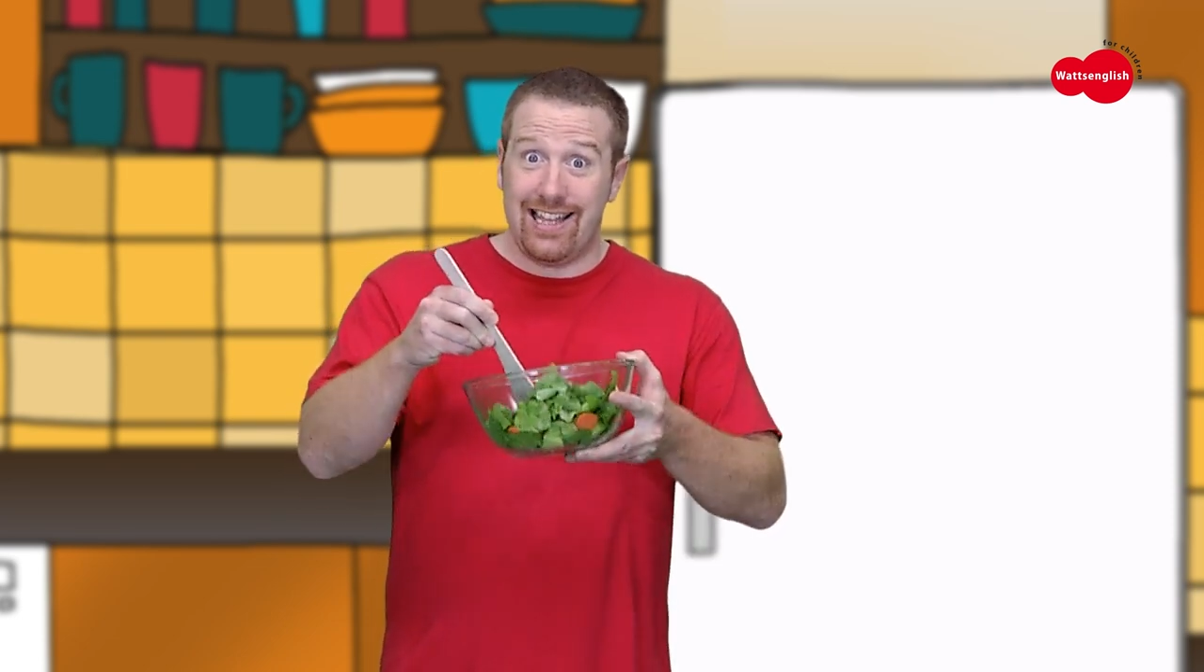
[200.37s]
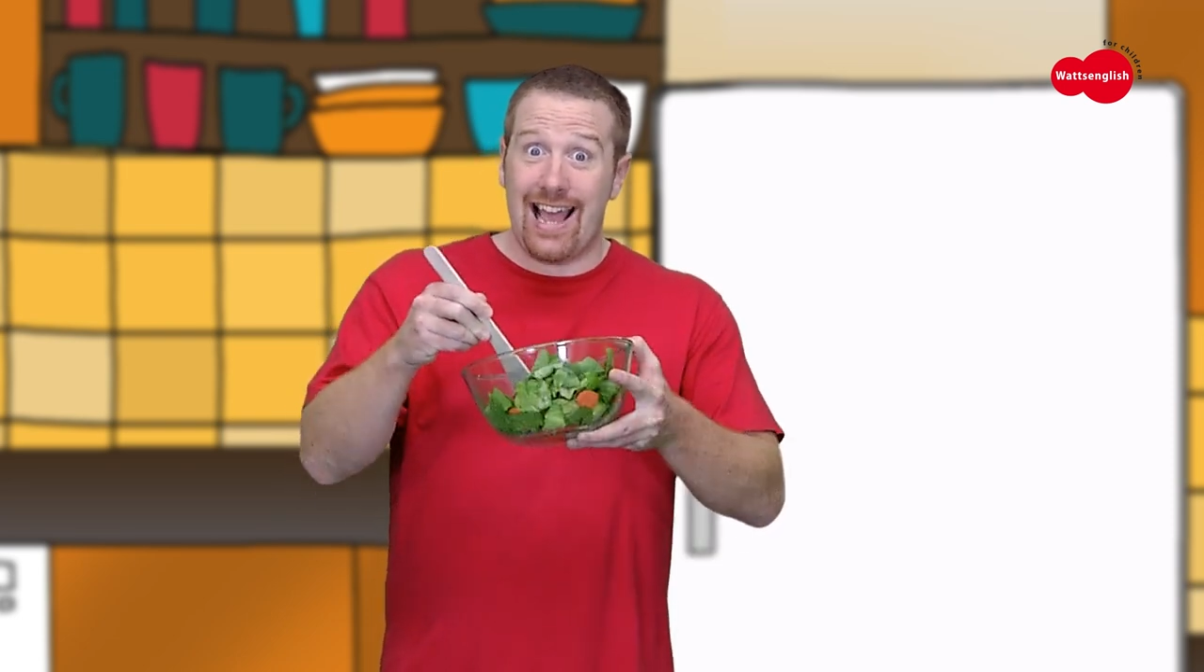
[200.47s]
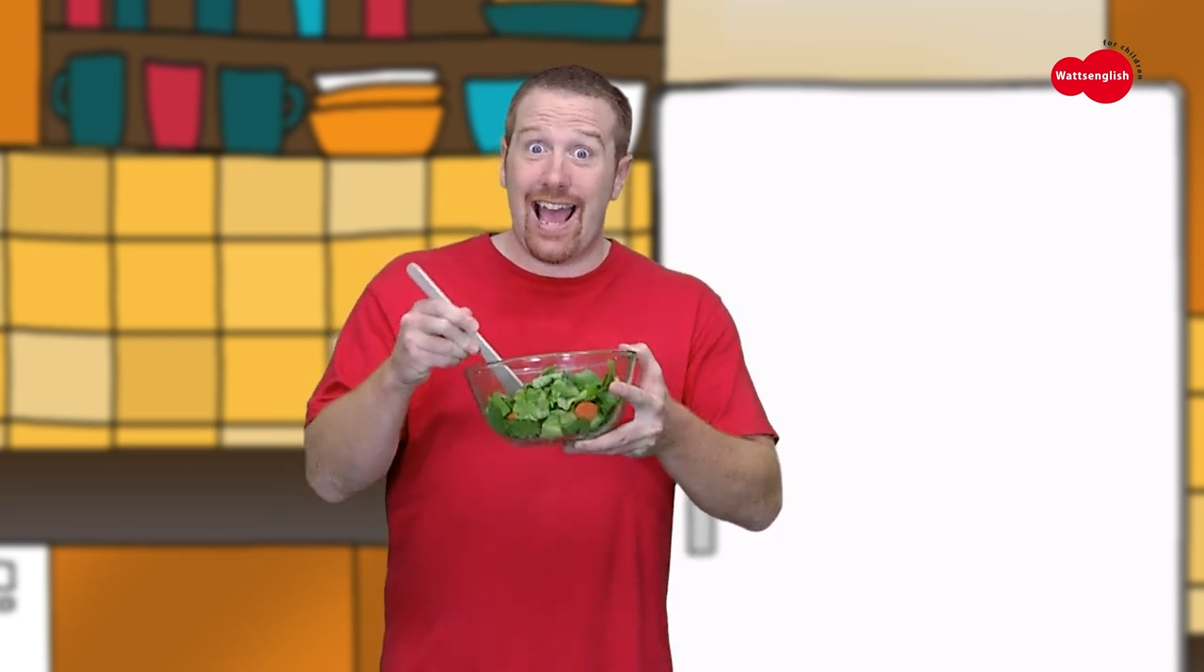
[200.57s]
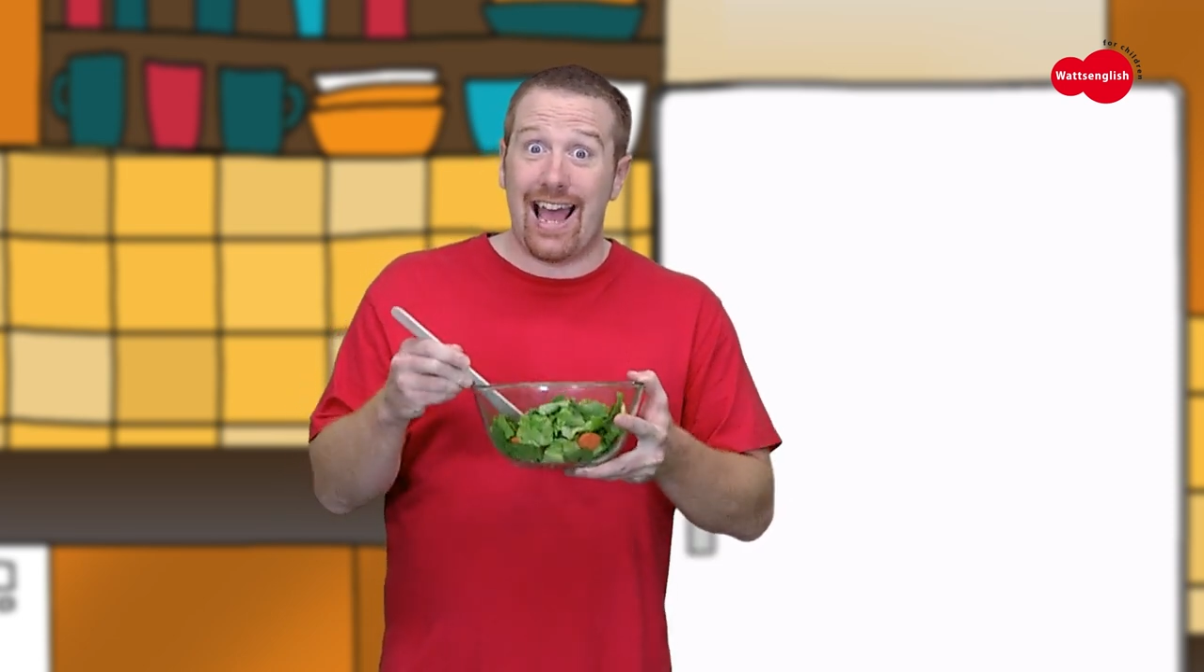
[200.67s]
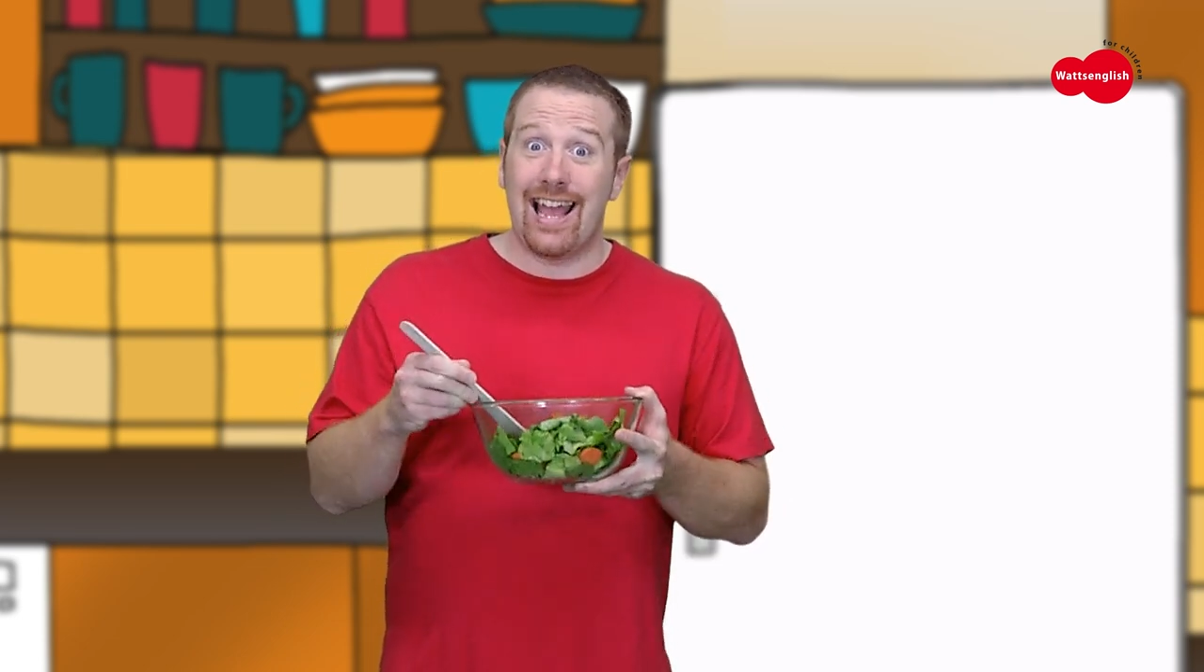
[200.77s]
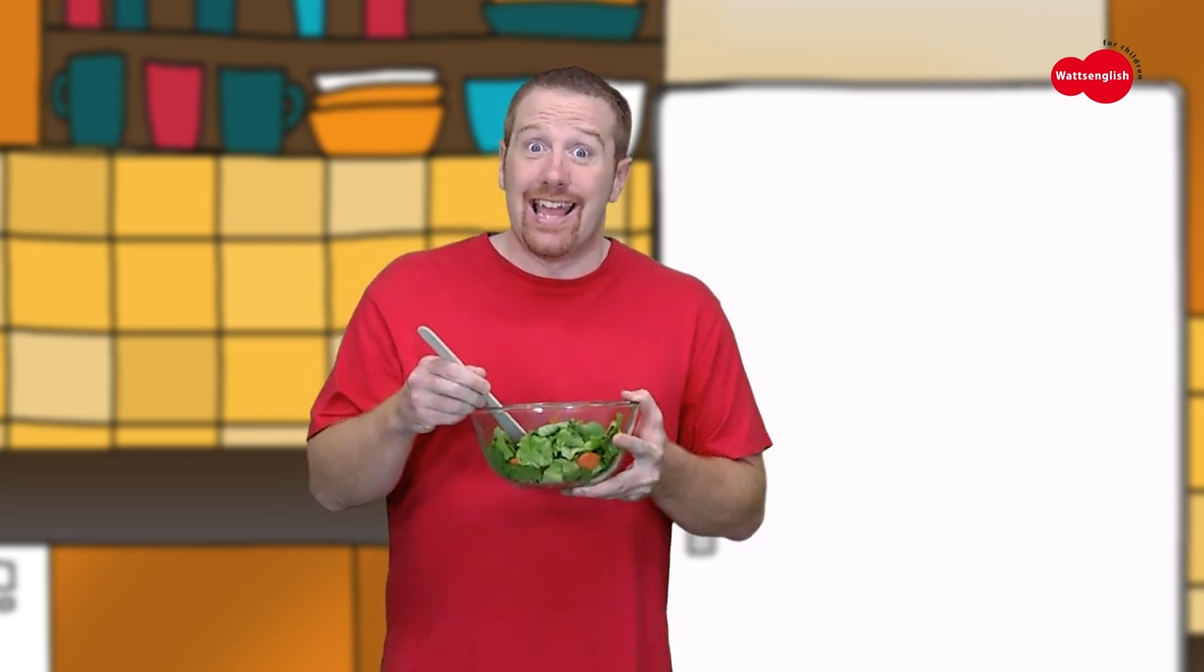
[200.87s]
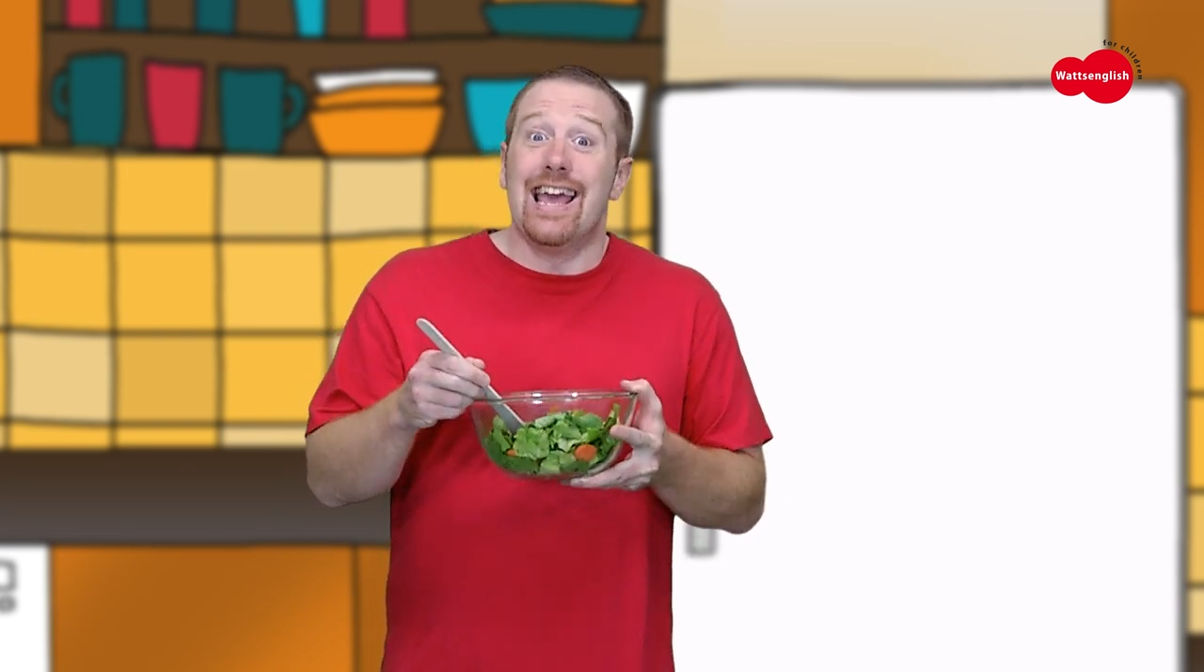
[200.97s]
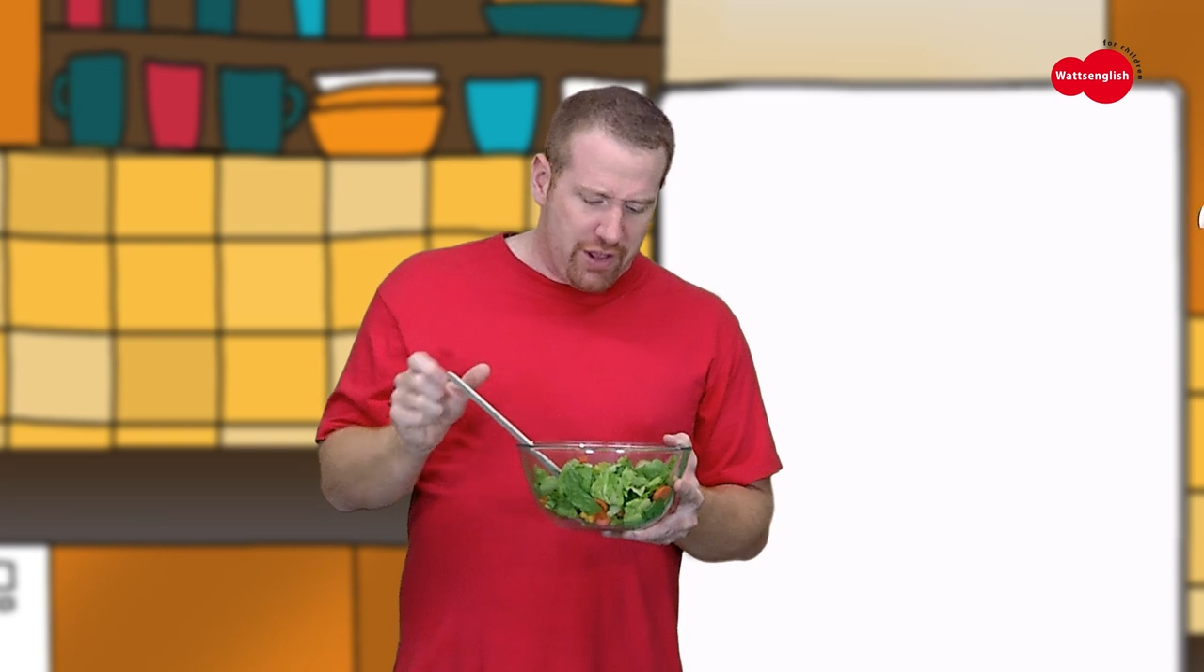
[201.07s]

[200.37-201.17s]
Yeah,